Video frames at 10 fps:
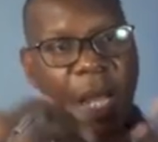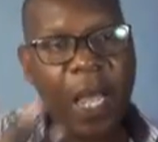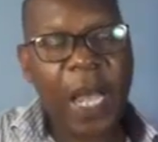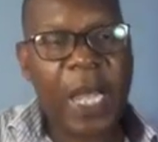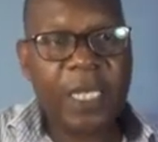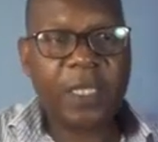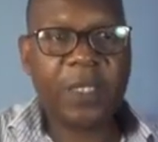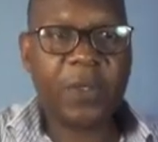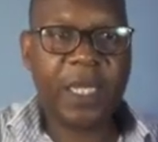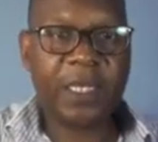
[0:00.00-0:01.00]
as
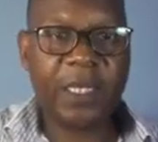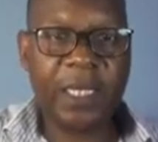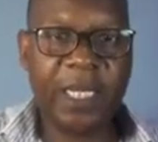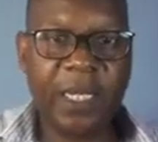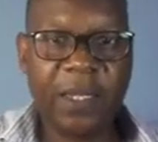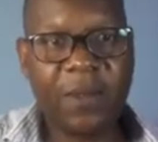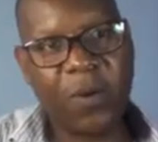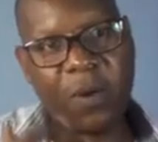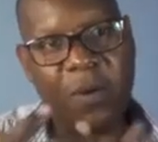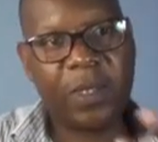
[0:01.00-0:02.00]
you can see,
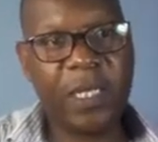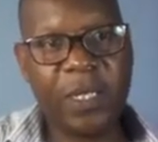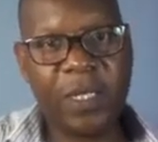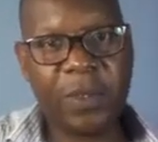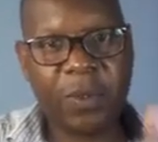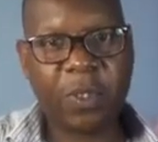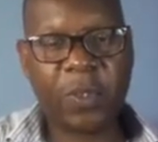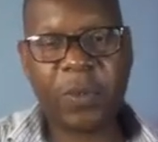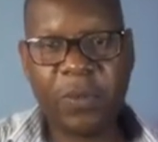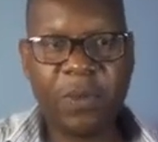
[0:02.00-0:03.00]
we continue to
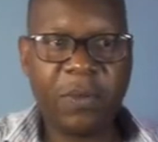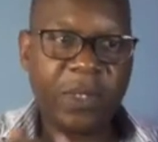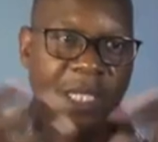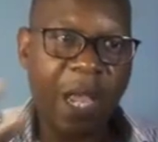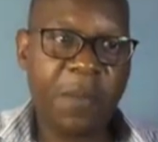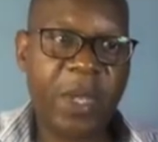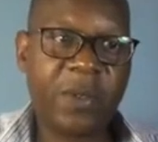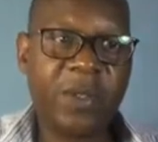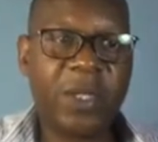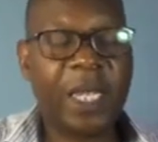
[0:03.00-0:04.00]
show you some
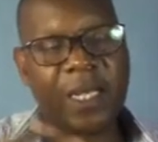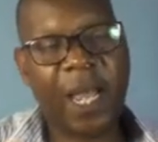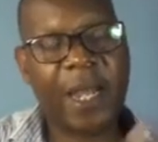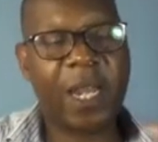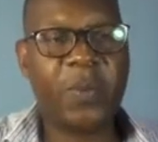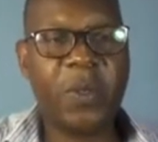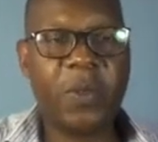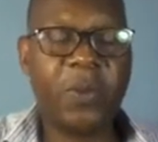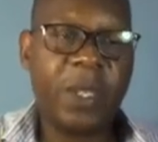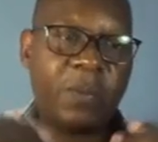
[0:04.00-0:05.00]
method that can help you
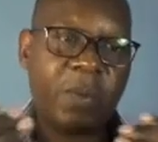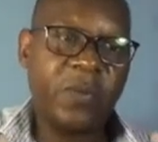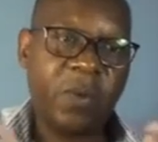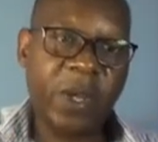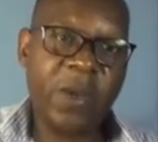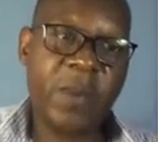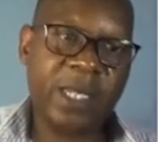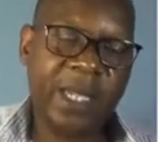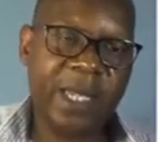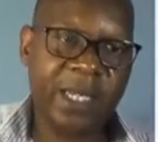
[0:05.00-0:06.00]
to improve the way you make
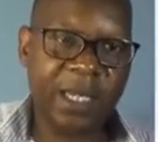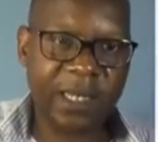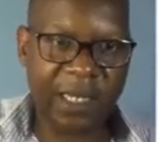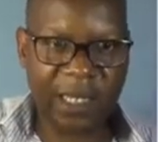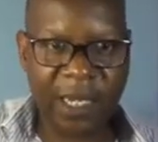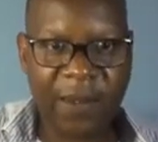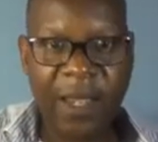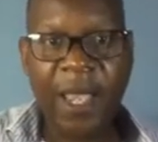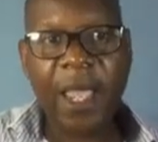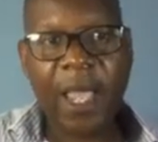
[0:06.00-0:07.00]
this decision.
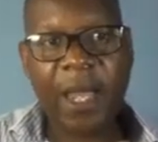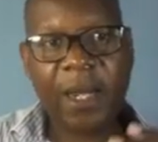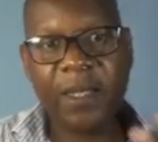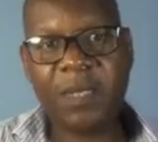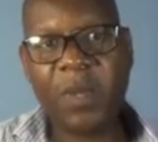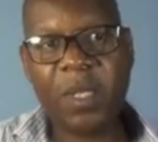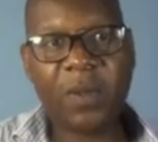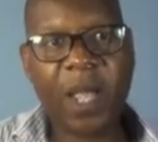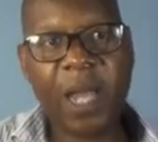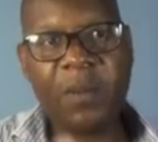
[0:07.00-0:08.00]
And this
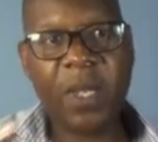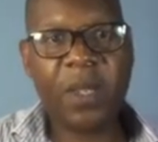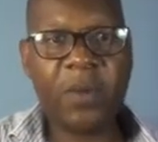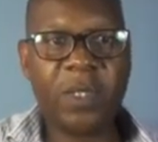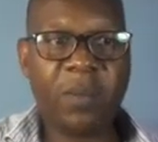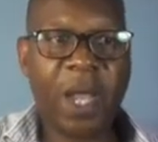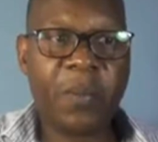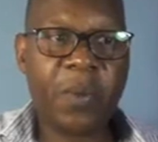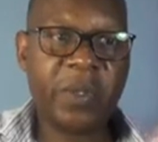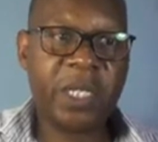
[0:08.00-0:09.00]
method can be used by
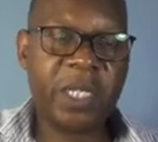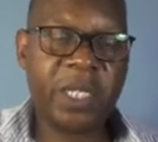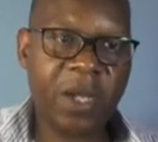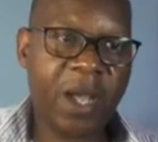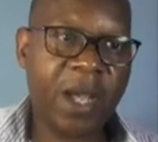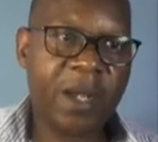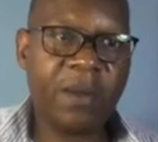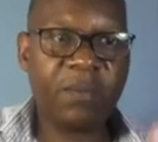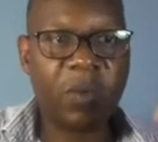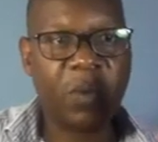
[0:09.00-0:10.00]
politicians,